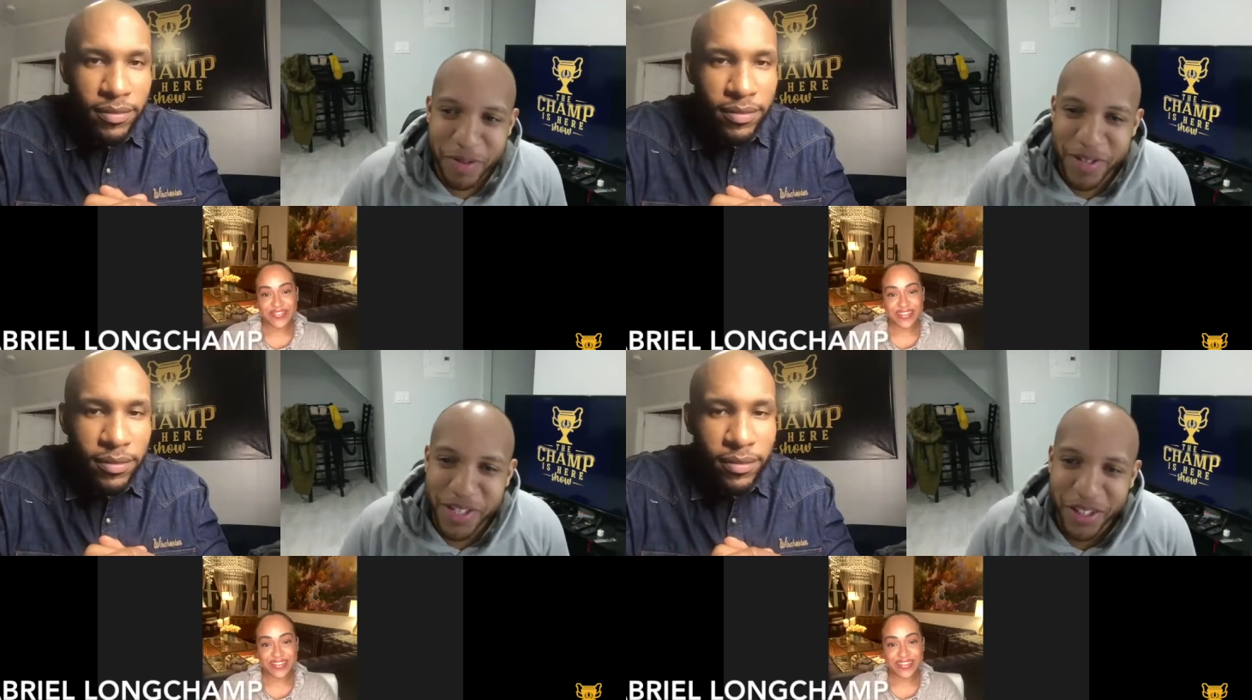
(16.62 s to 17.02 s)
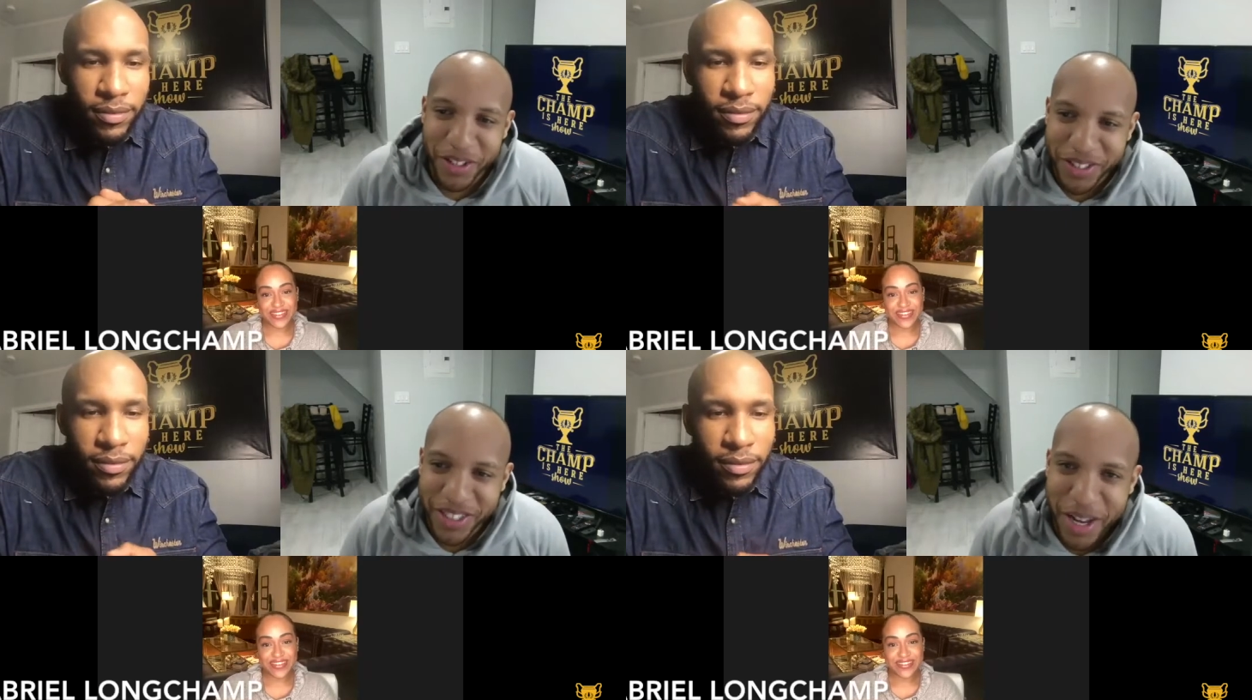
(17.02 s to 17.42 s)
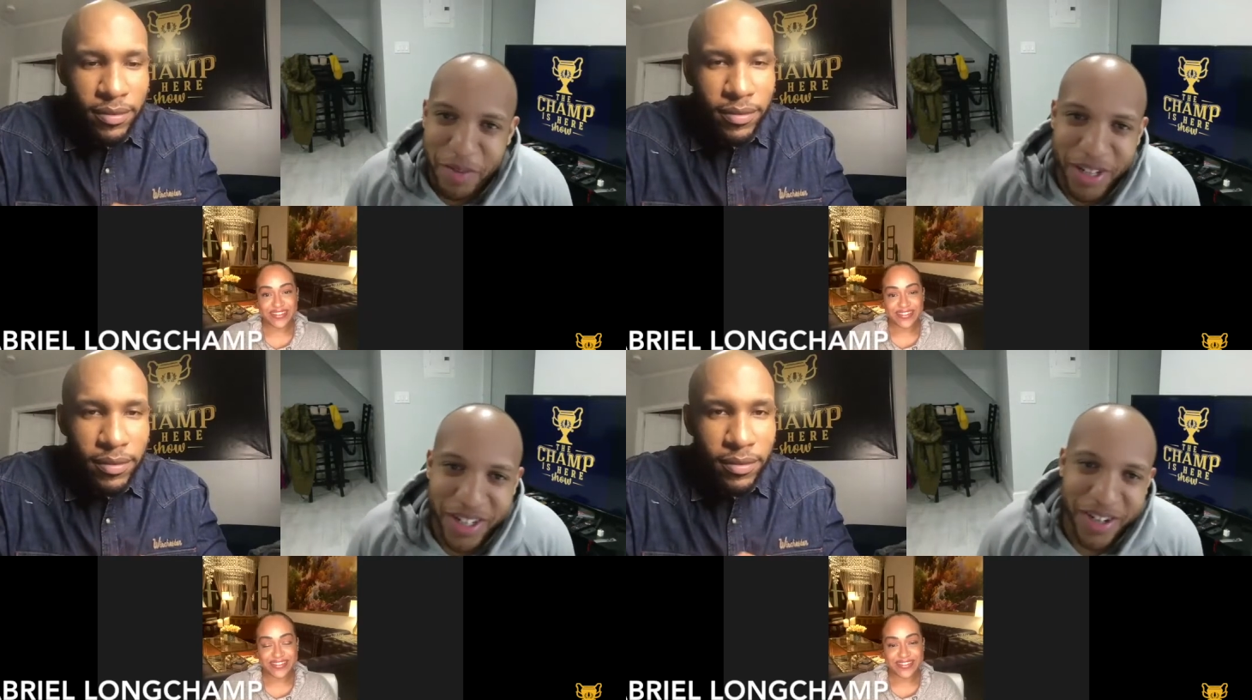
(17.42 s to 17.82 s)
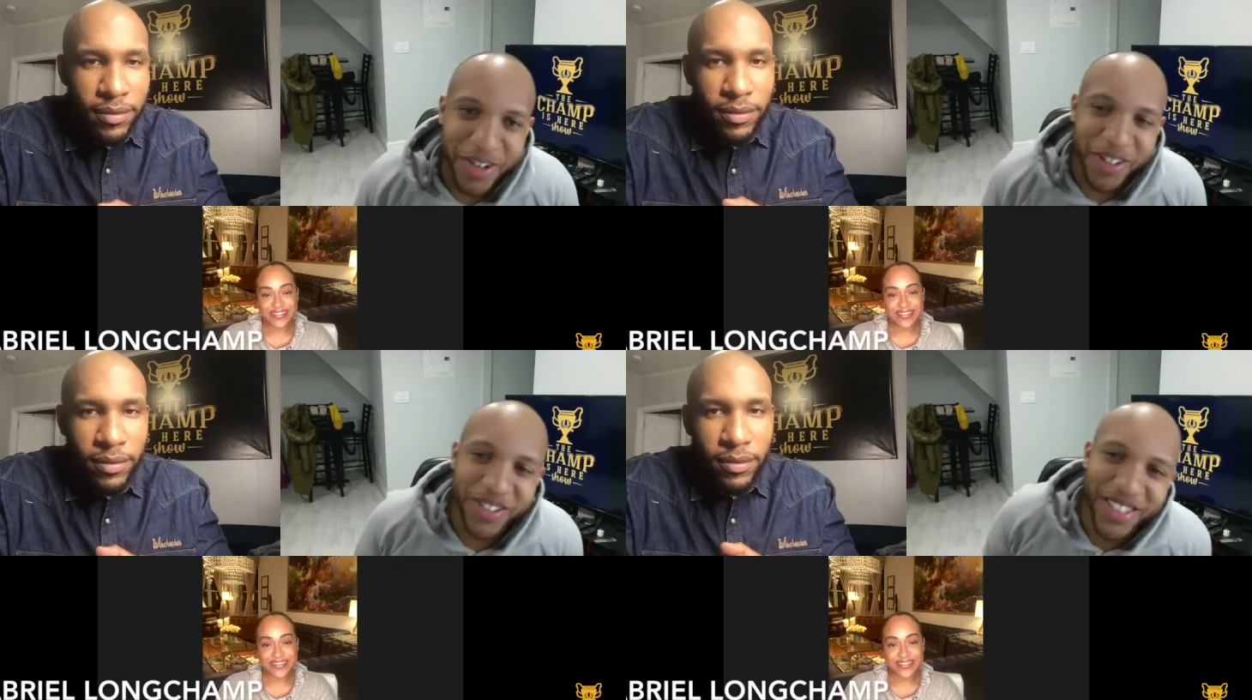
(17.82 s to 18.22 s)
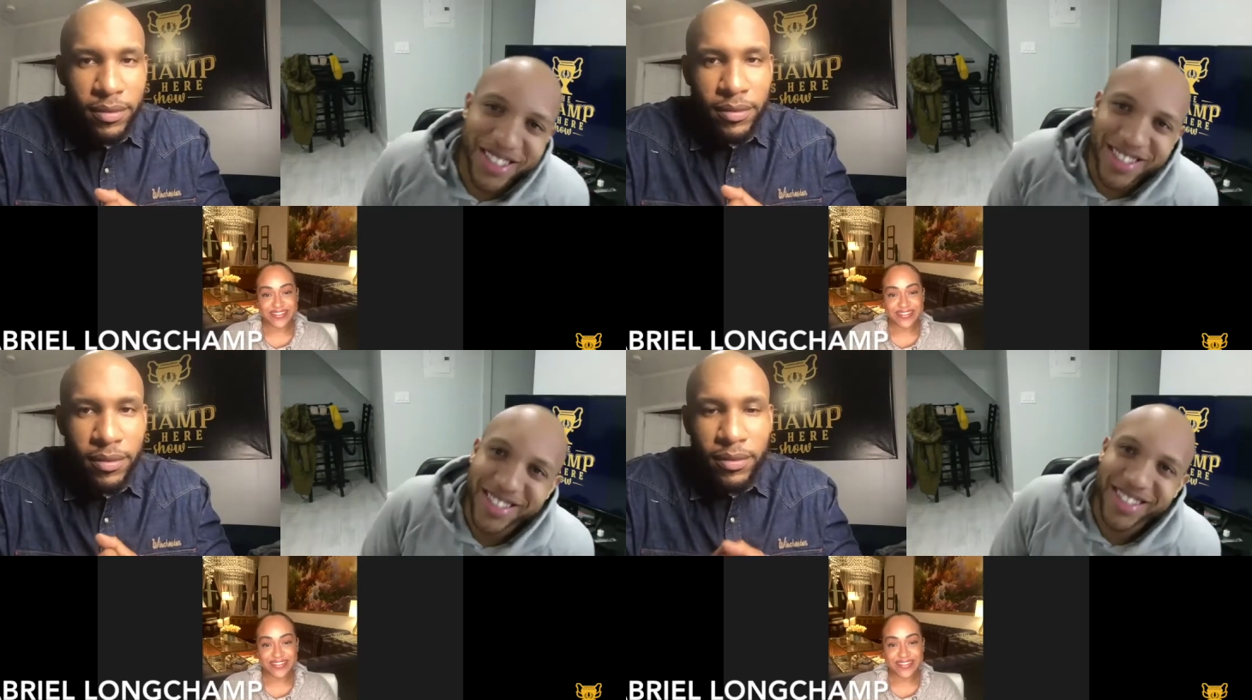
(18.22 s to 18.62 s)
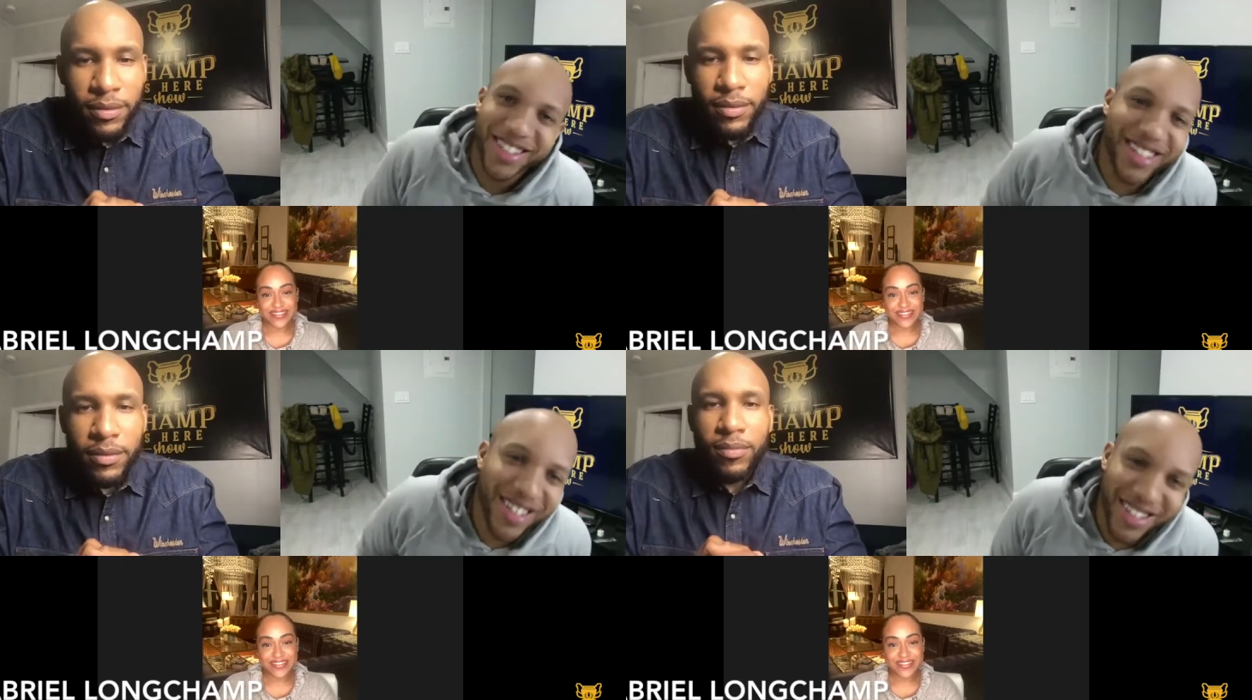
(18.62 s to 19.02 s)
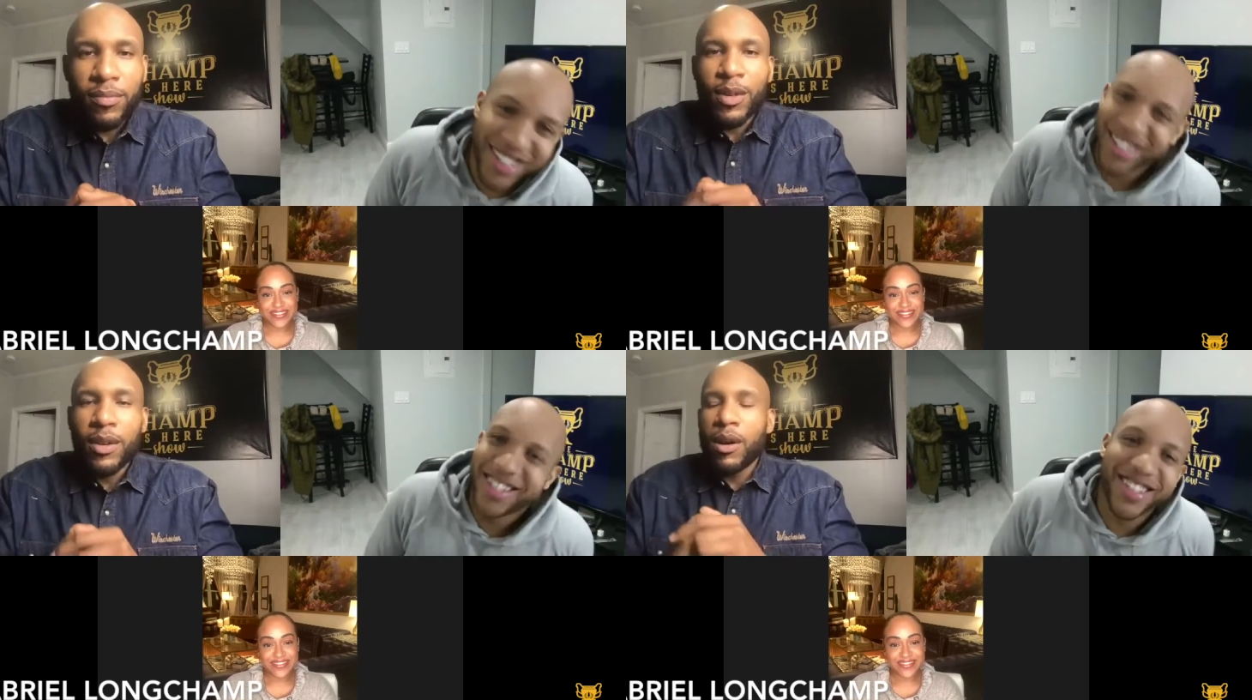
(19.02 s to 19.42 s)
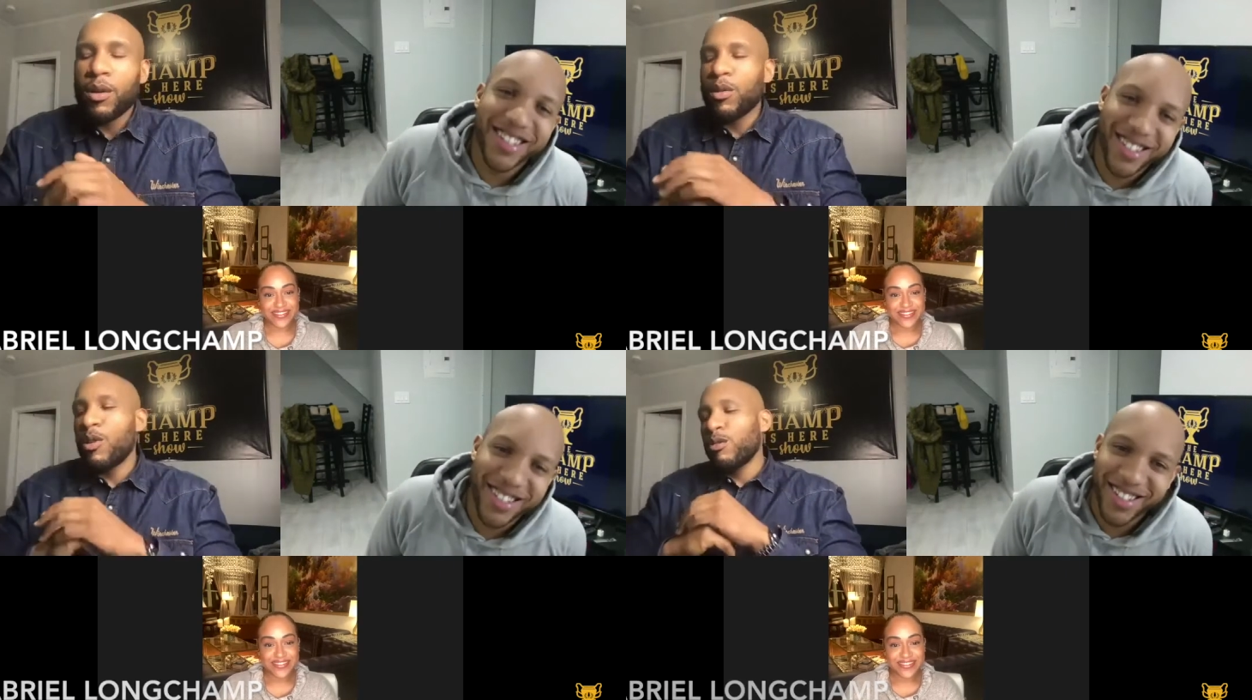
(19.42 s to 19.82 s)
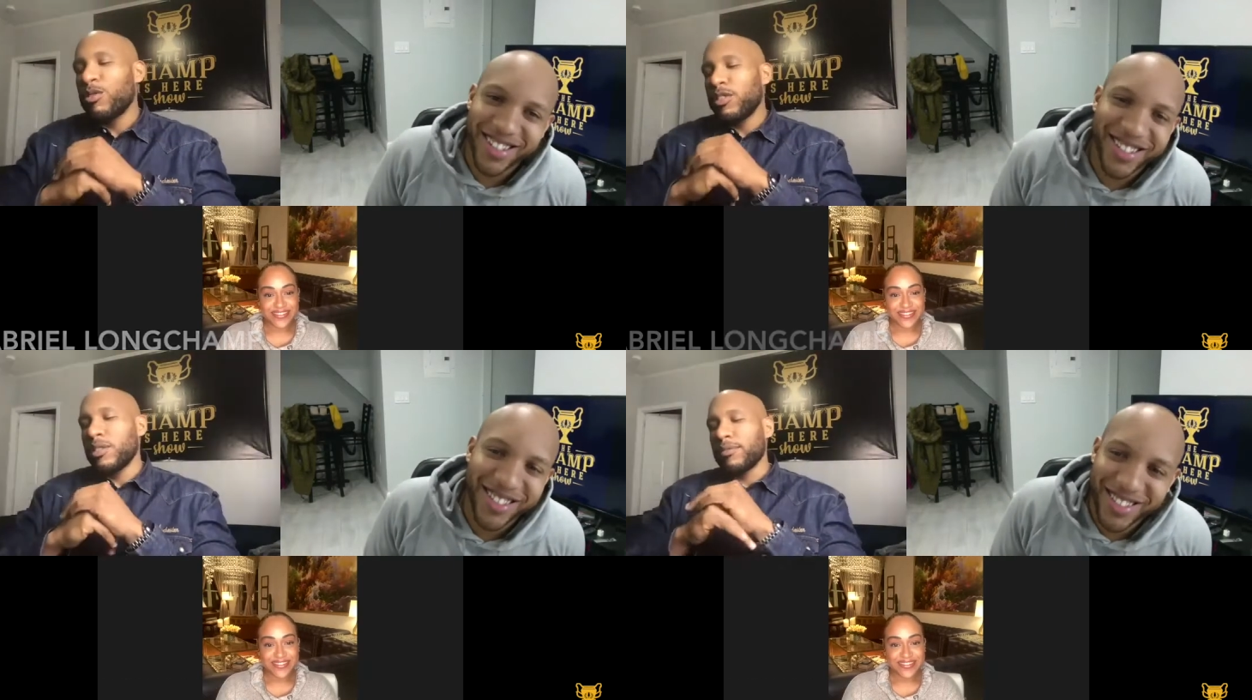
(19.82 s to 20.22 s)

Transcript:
Speaker 1: Mr. Long Champ here, co-hosting. Co-hosting.